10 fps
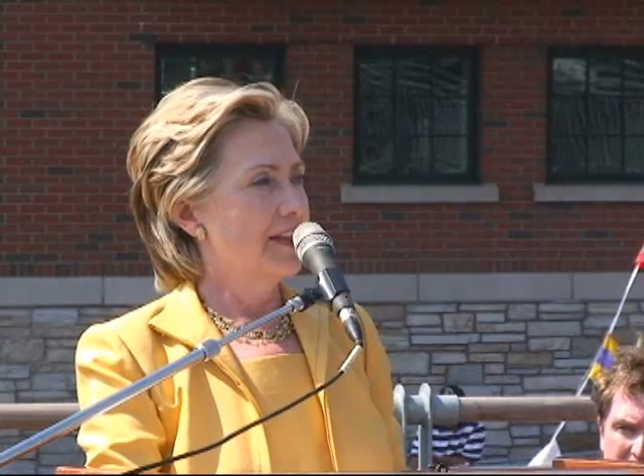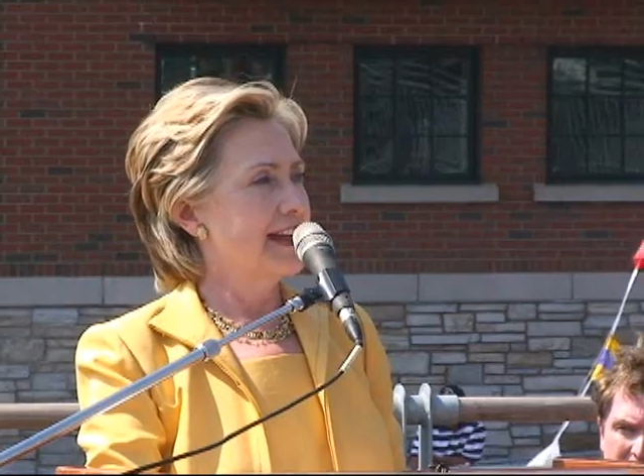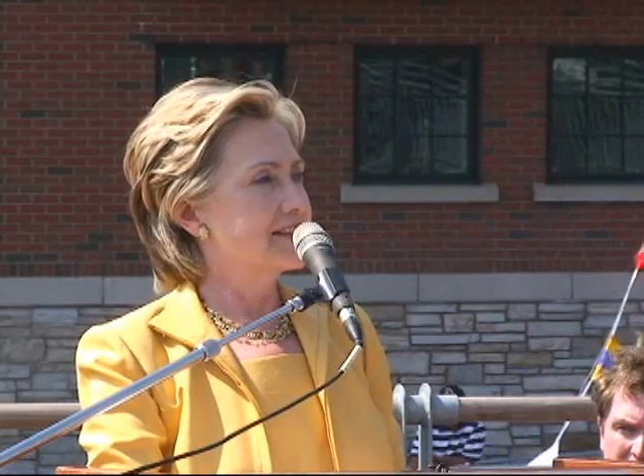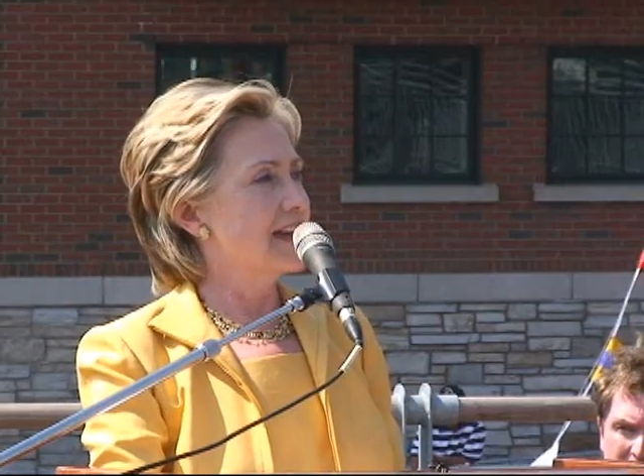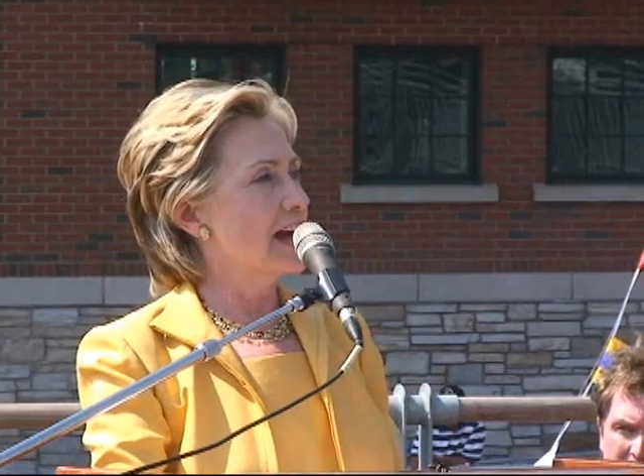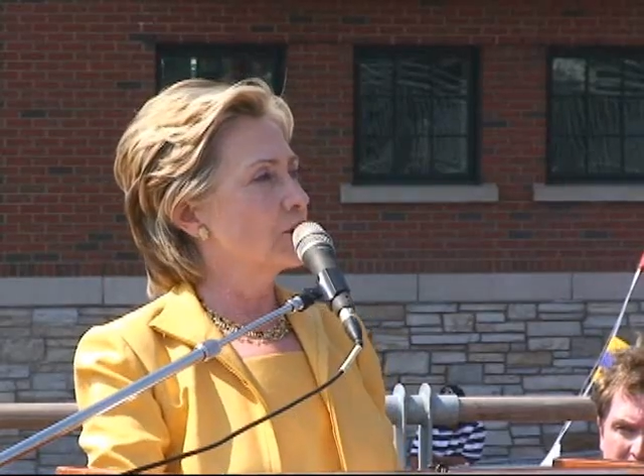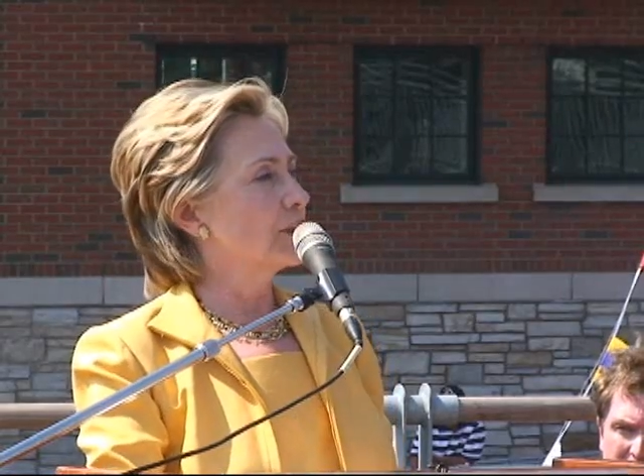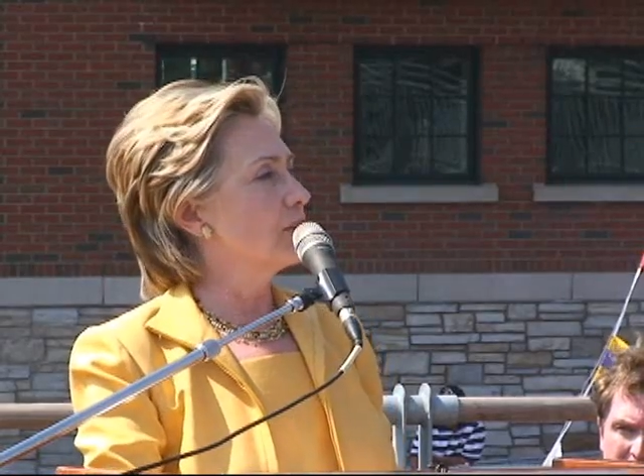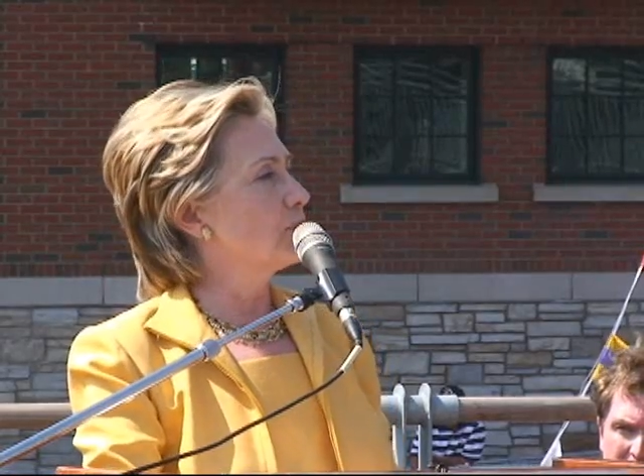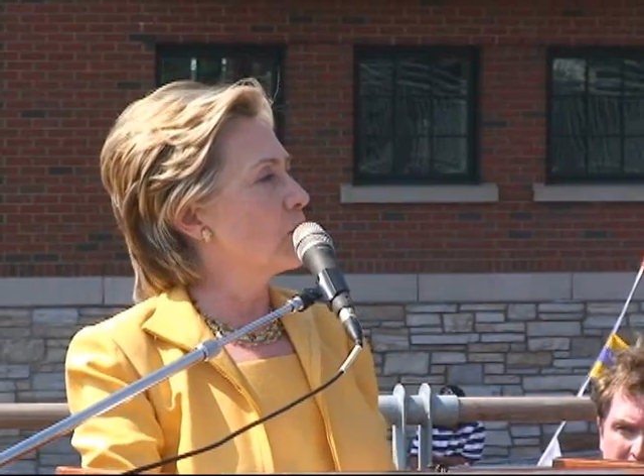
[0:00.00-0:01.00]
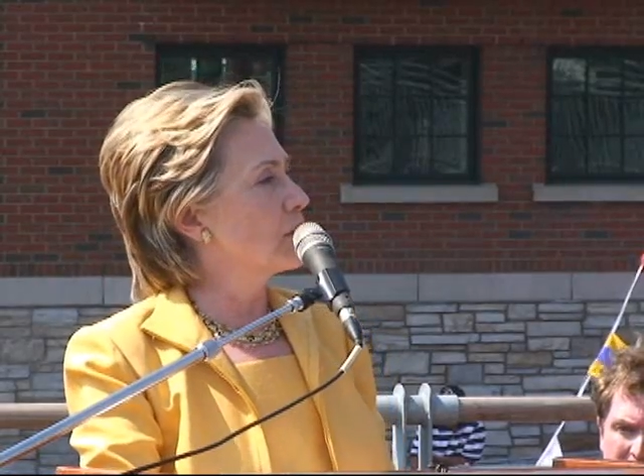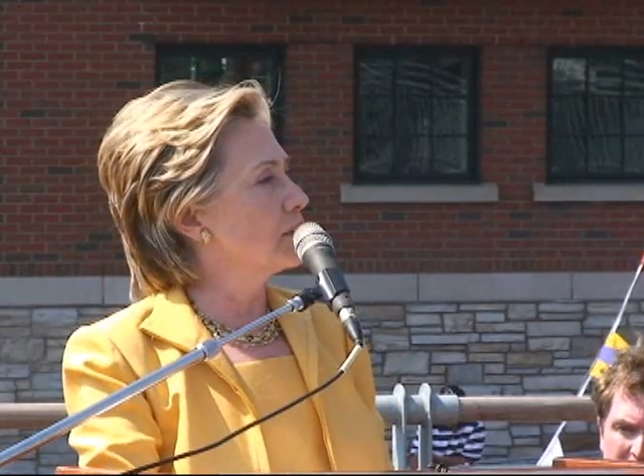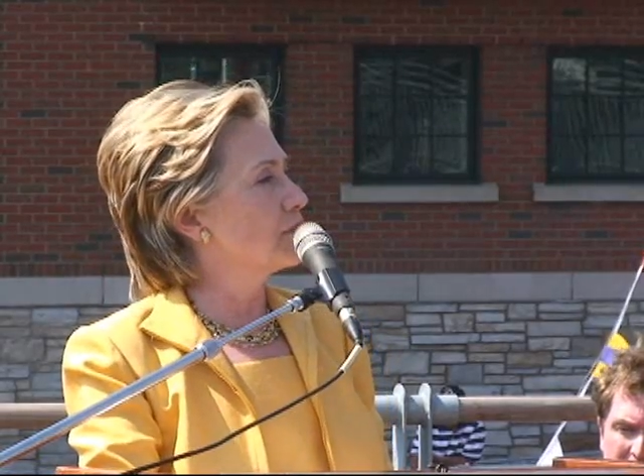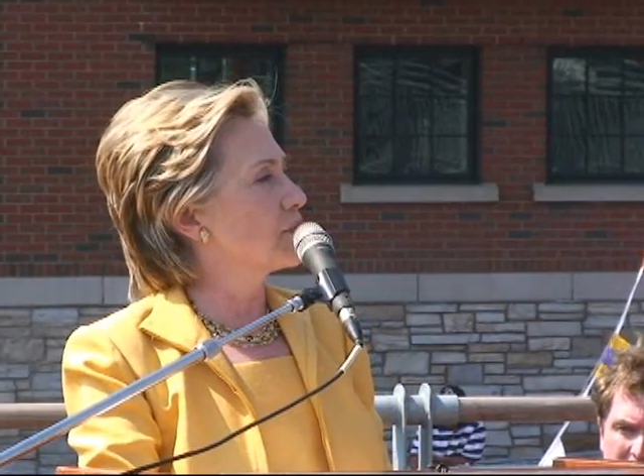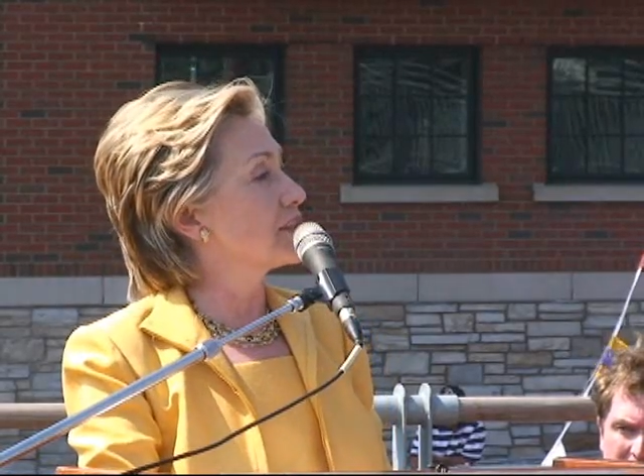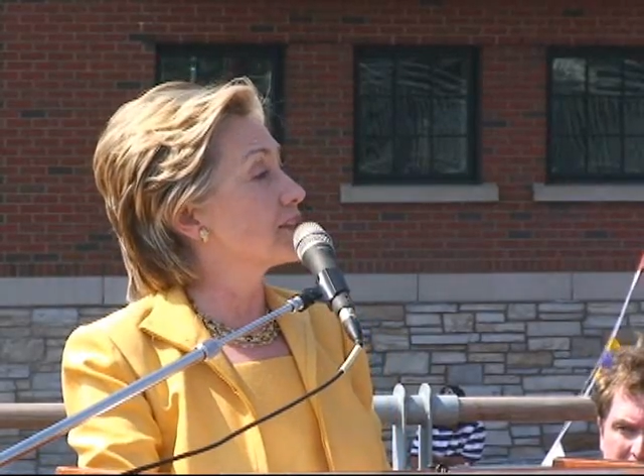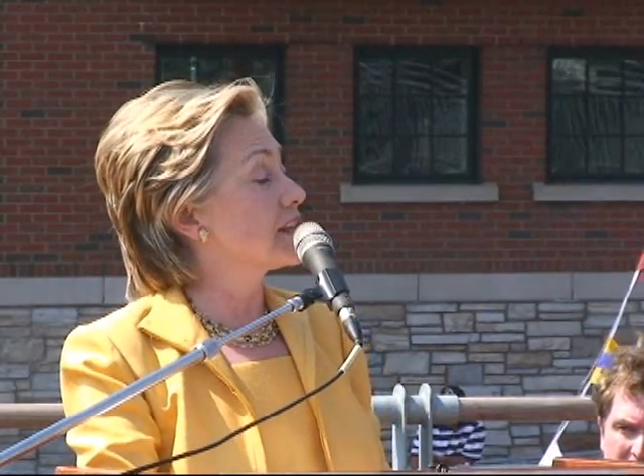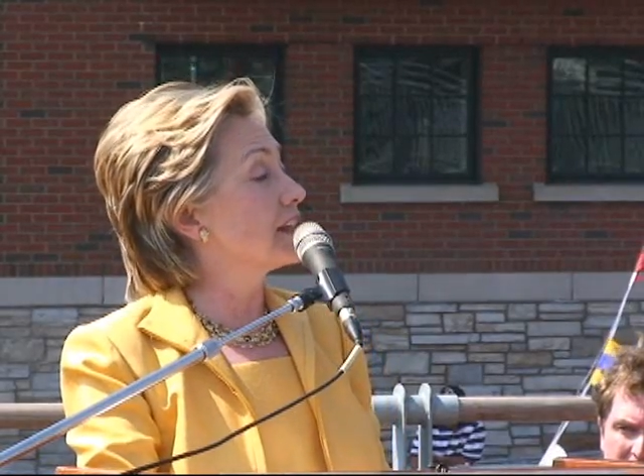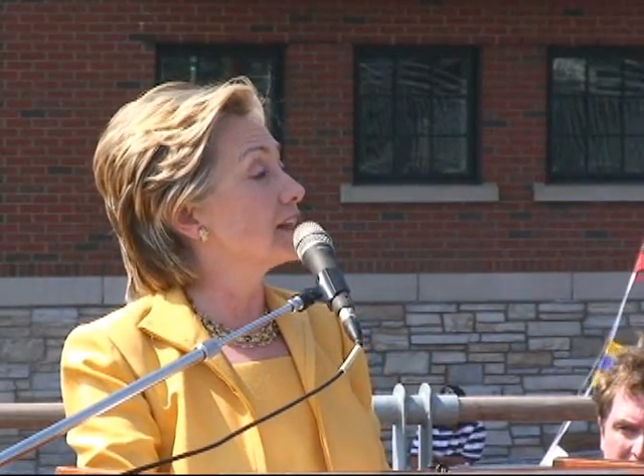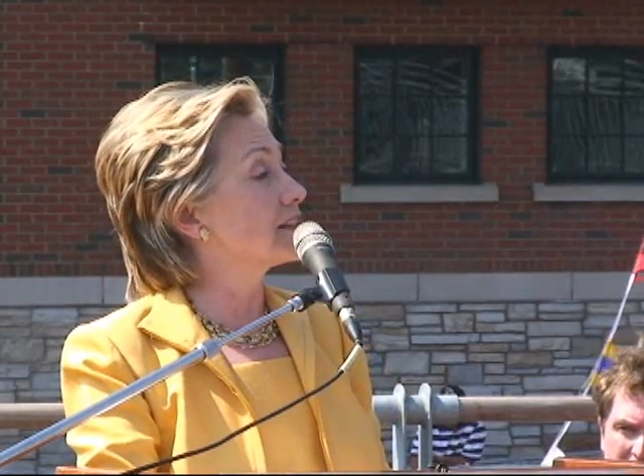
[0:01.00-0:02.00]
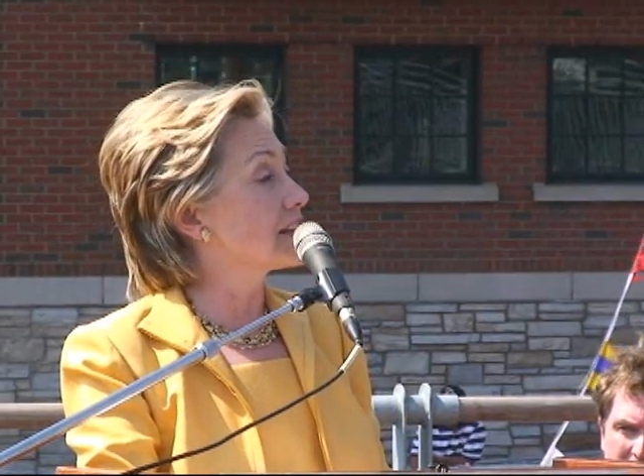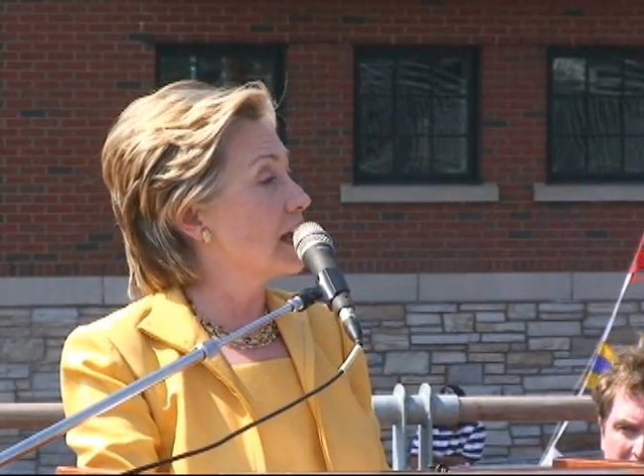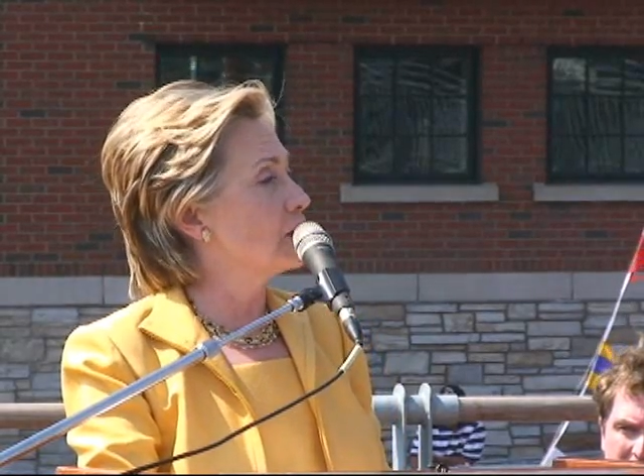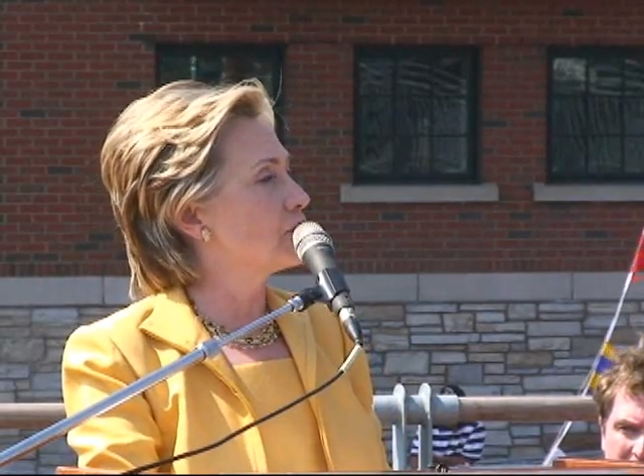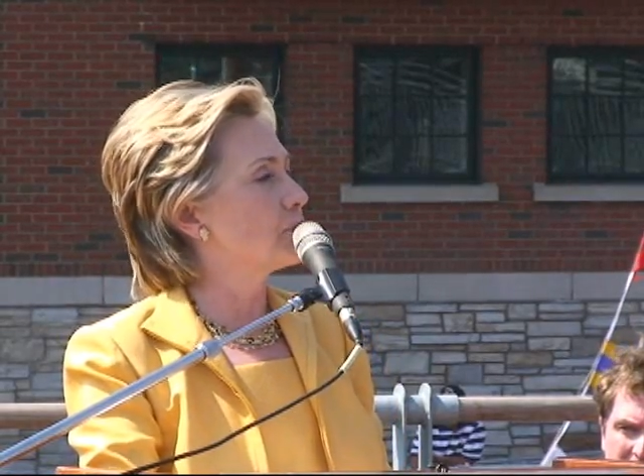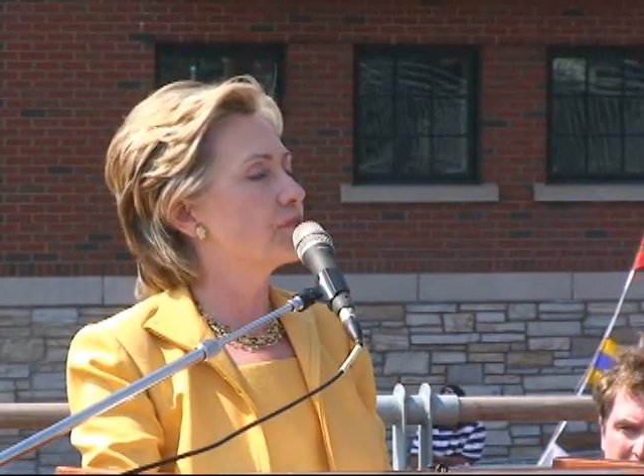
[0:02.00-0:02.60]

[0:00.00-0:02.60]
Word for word: That's not only important for the city itself,